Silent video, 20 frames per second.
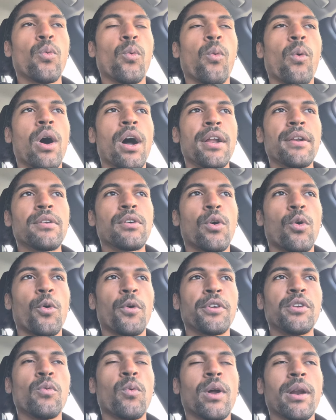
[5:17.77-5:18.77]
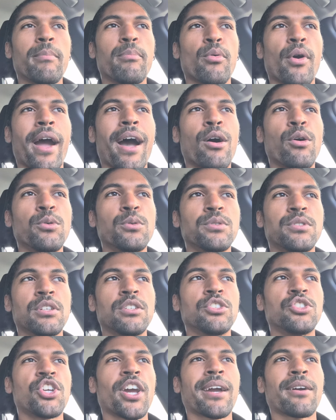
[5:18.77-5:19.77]
want or you want to browse
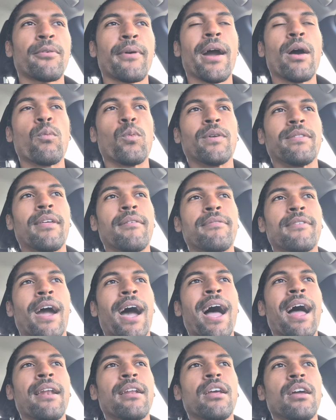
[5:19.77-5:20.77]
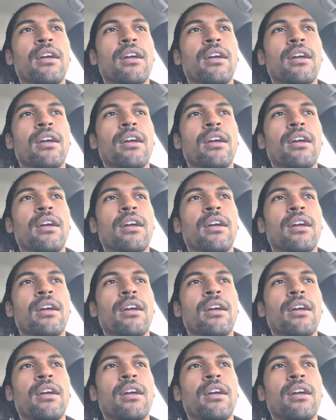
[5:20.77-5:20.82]
and check around what they've got,